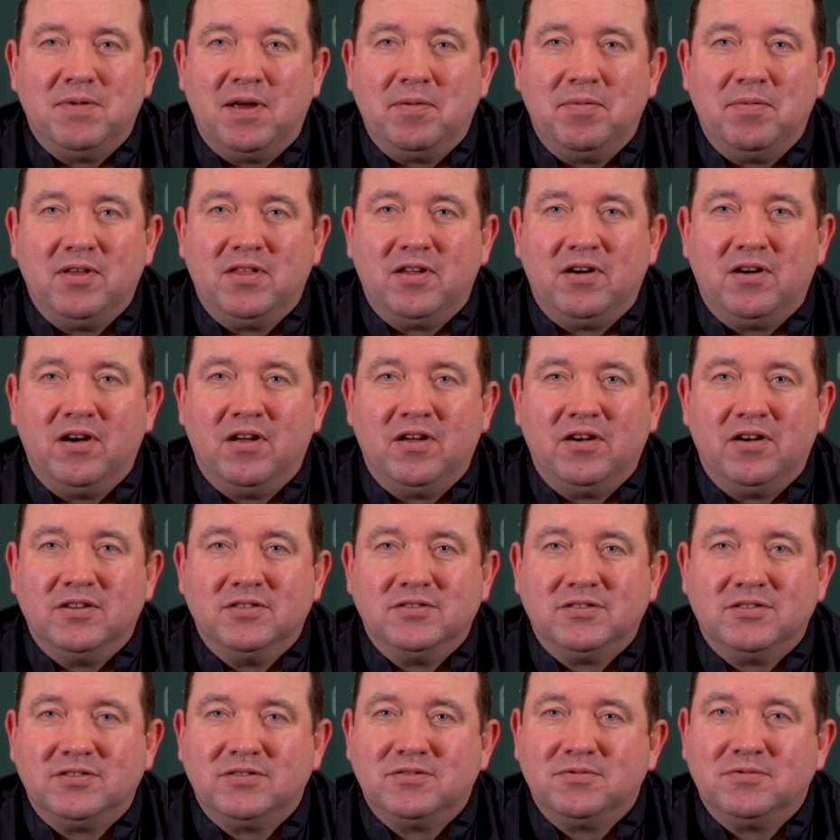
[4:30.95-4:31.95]
Maybe they're not
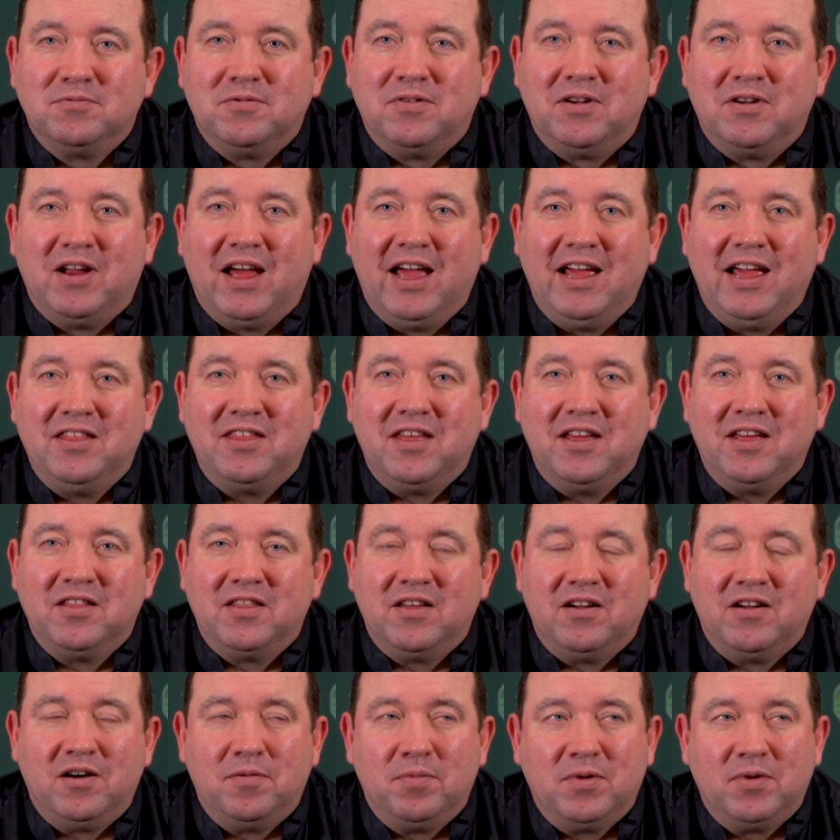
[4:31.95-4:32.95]
as what I think
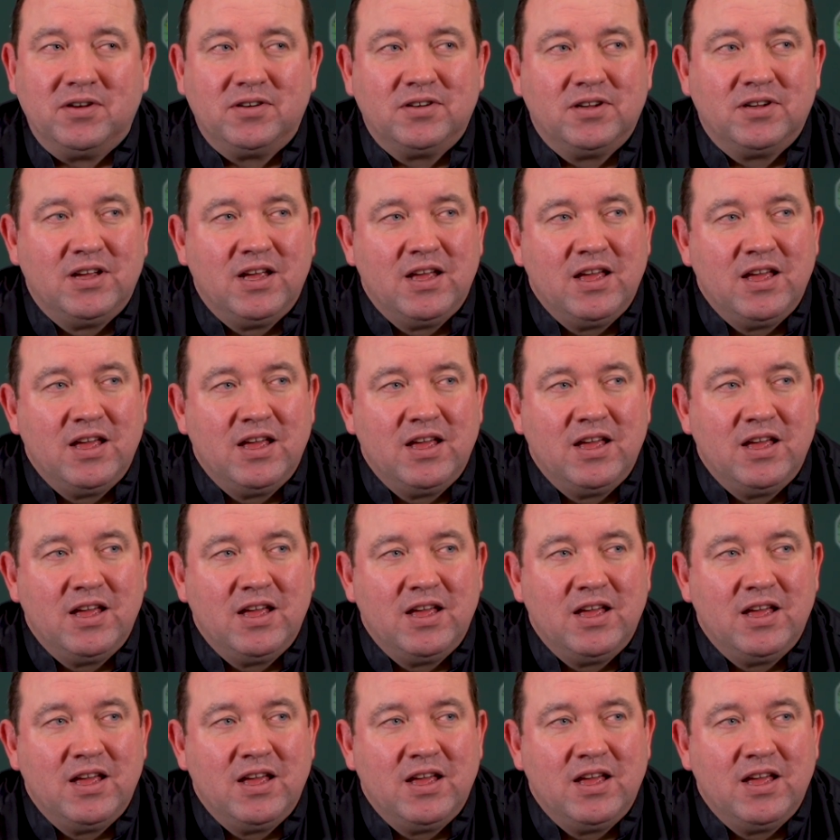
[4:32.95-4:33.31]
they are, but